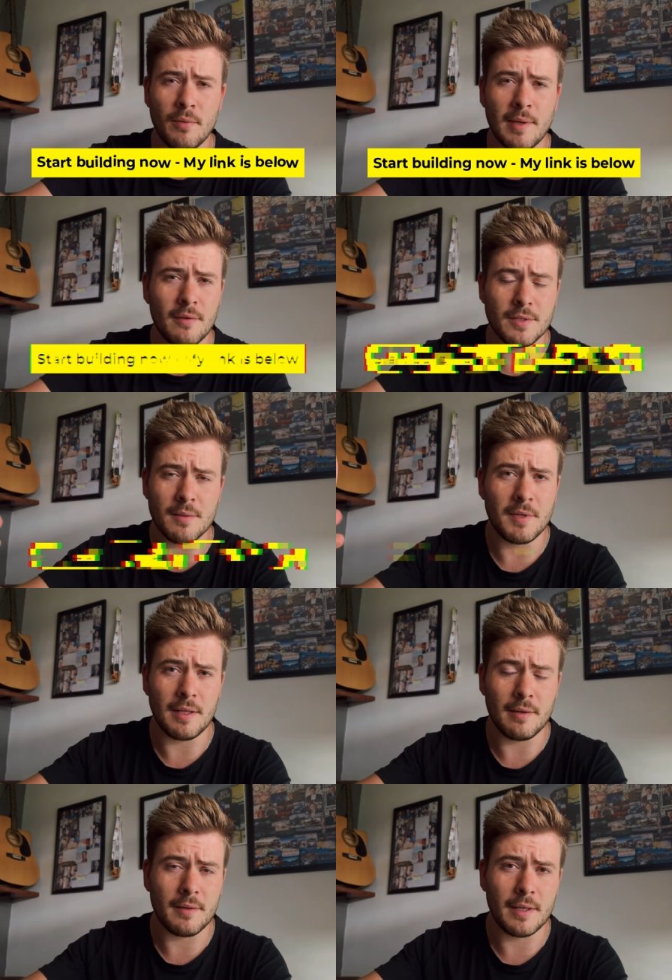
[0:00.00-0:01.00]
per month or something
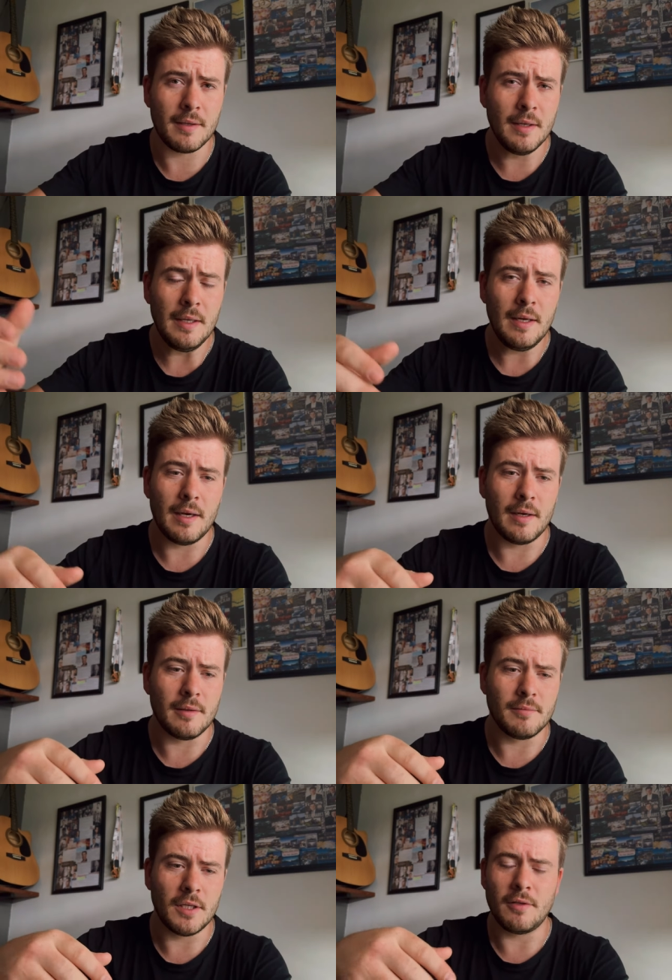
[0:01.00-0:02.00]
like that. Uh,
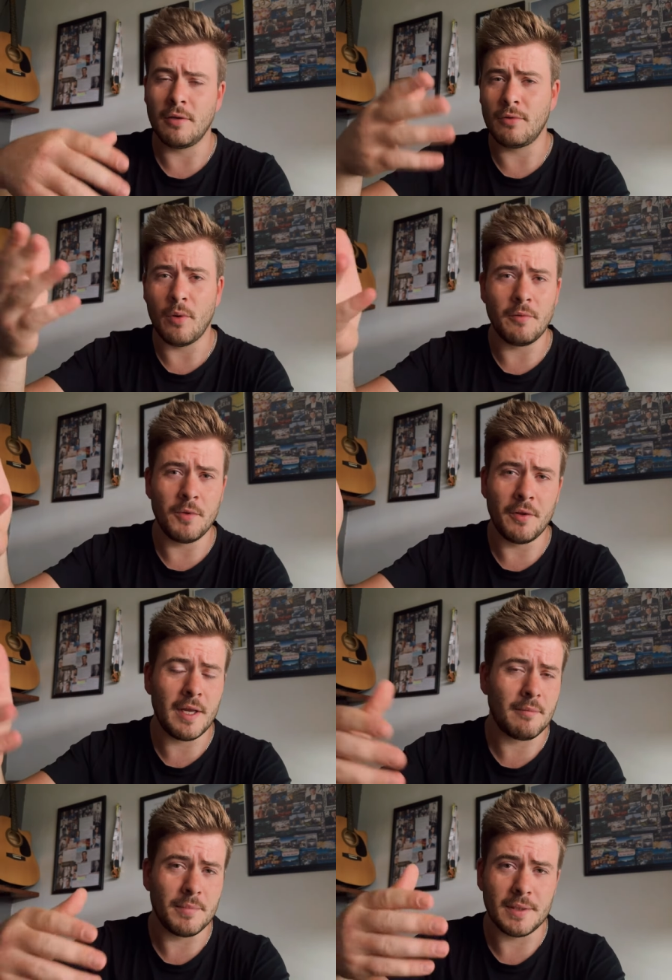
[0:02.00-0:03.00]
don't quote me on
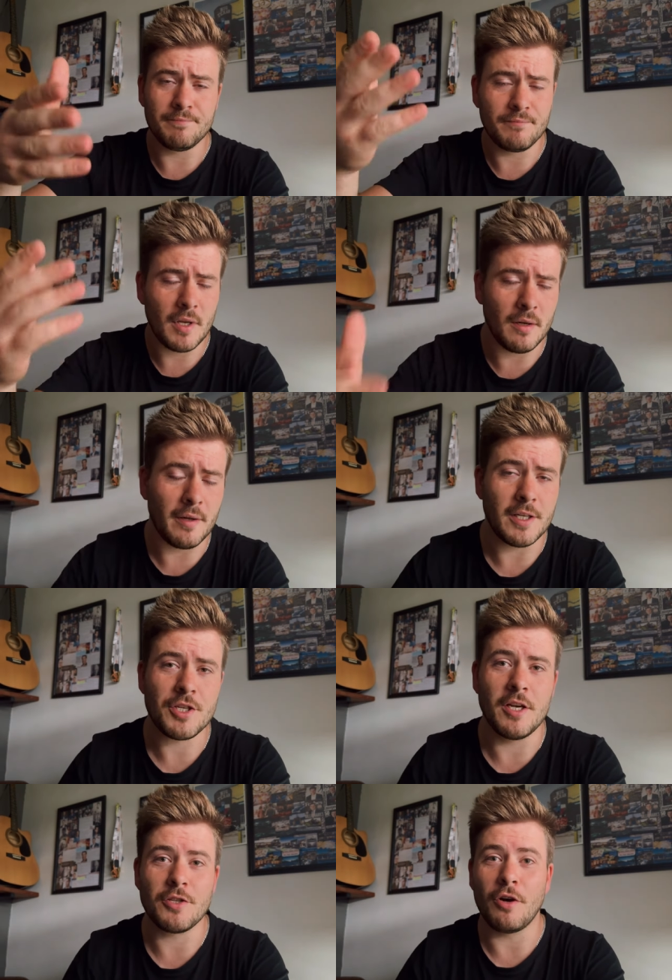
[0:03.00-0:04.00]
that, but you know they
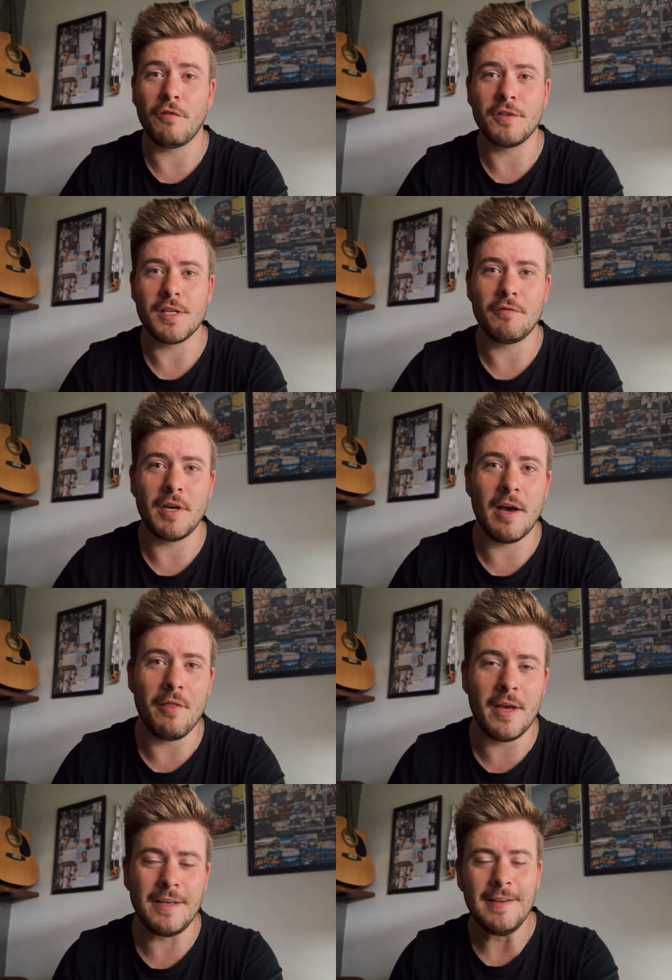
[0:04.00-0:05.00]
change the offers every now
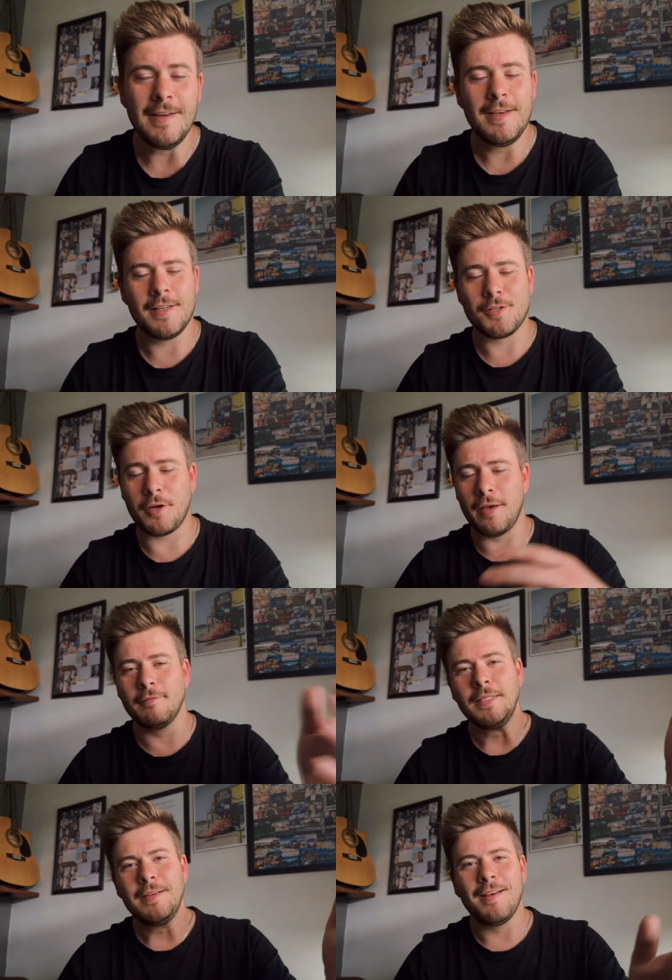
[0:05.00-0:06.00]
and then it's okay
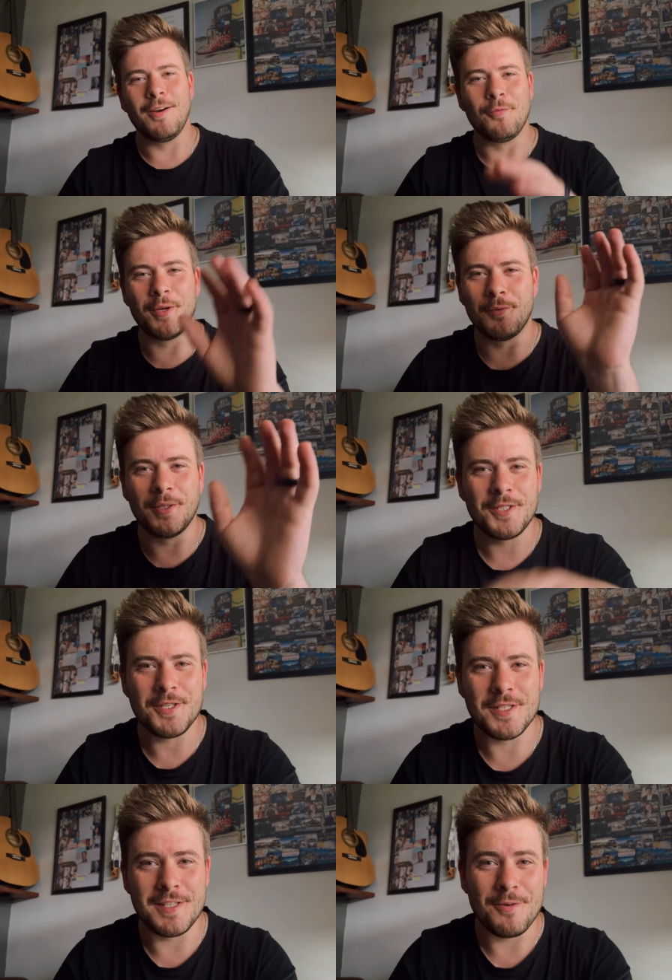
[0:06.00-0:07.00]
uh, we'll, we'll,
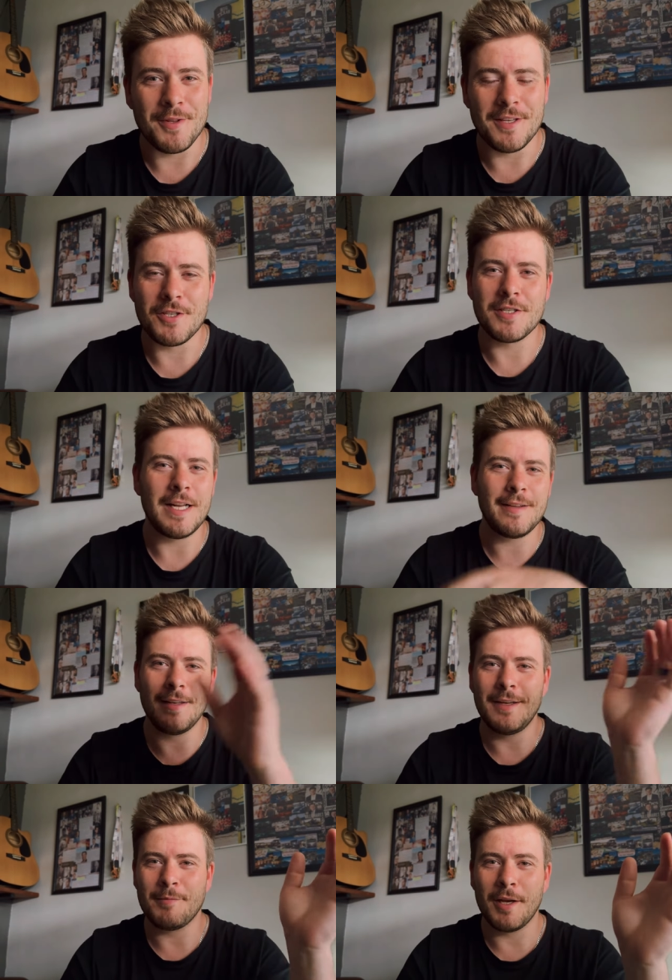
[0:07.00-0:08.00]
just stick with it just click the
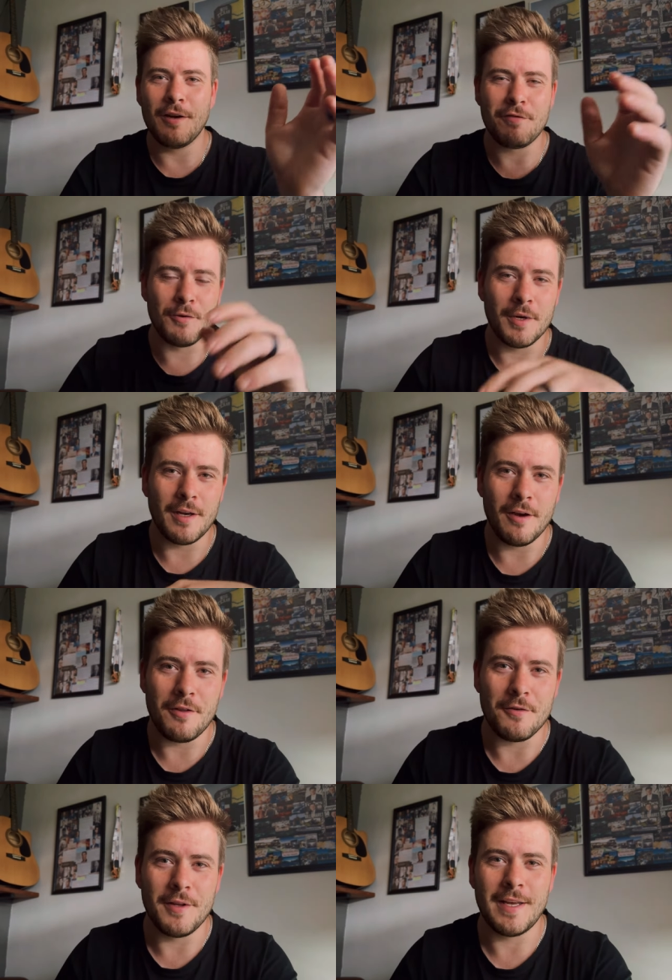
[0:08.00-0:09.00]
link below if you want to go
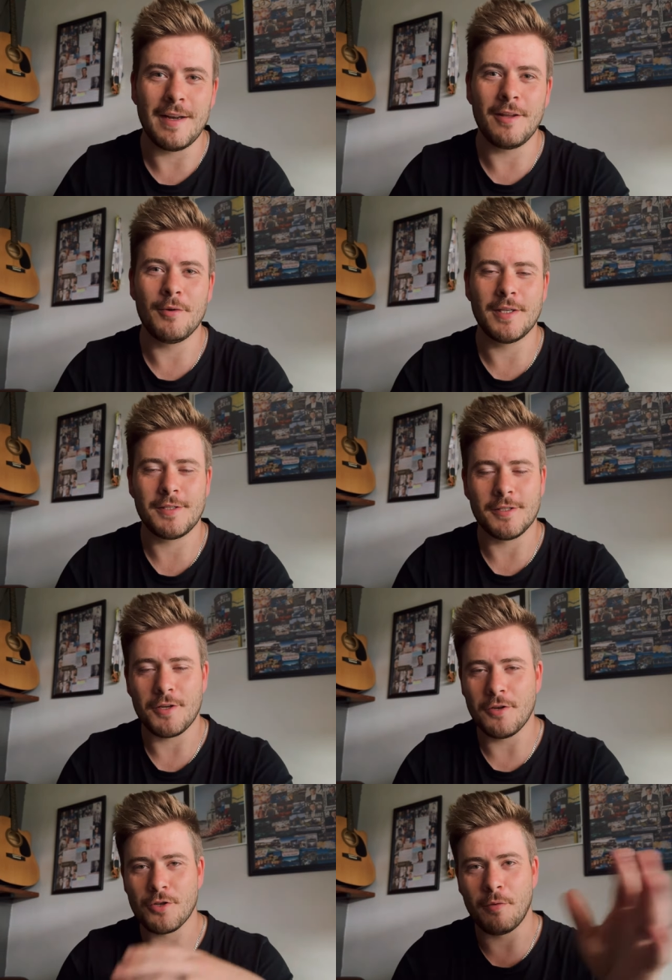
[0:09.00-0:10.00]
through that otherwise just
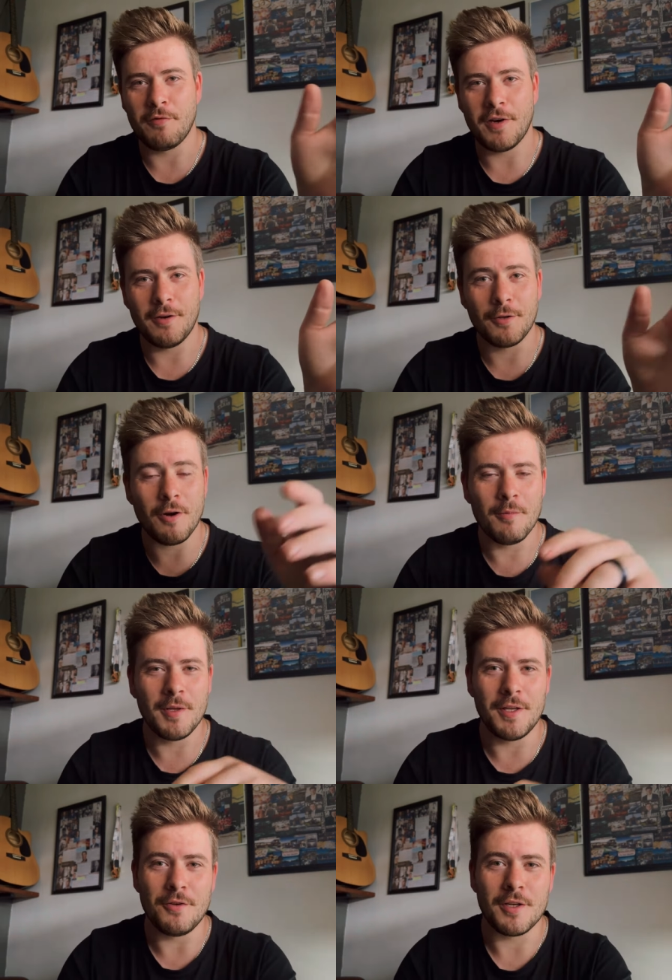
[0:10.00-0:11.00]
go shopify.com
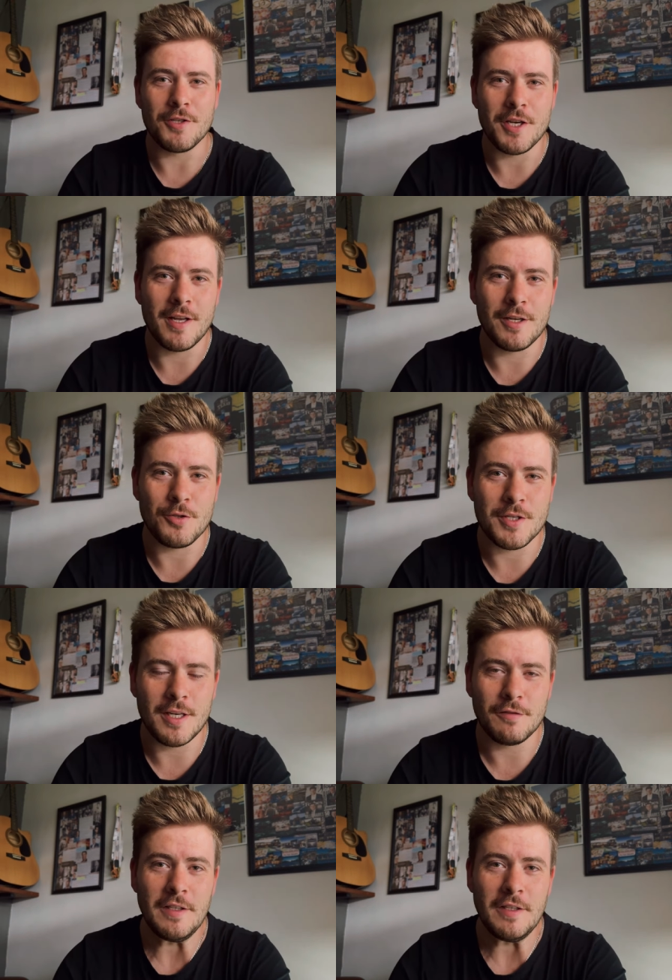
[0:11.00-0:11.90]
and then you can check it out yourself